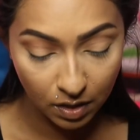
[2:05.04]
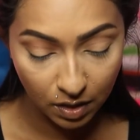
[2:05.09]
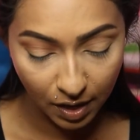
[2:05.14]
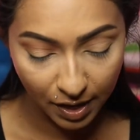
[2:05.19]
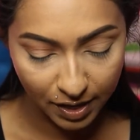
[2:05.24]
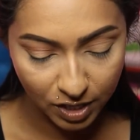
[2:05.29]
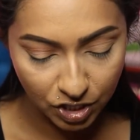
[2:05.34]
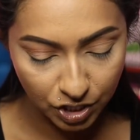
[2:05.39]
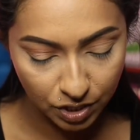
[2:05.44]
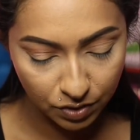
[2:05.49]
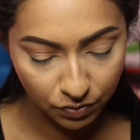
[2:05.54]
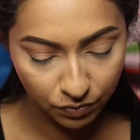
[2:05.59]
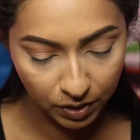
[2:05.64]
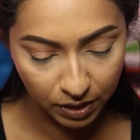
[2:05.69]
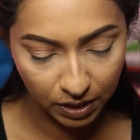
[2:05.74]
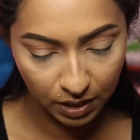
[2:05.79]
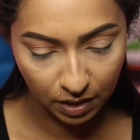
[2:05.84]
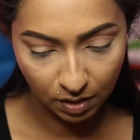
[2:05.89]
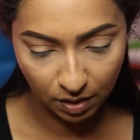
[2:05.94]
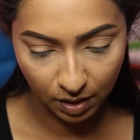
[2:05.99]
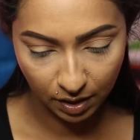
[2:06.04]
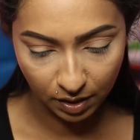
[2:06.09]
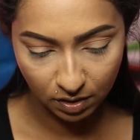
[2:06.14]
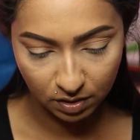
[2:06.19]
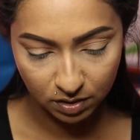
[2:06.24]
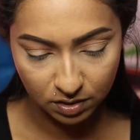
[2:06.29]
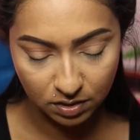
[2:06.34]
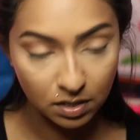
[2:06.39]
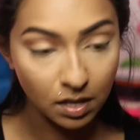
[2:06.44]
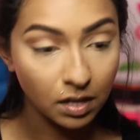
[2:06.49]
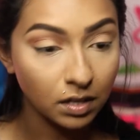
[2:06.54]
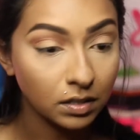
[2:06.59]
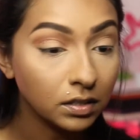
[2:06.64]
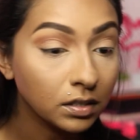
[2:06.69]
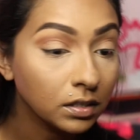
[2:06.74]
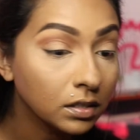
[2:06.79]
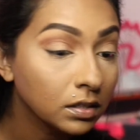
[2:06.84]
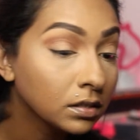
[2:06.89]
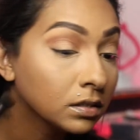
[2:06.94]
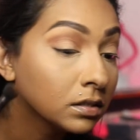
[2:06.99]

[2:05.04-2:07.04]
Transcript: I actually really like this color.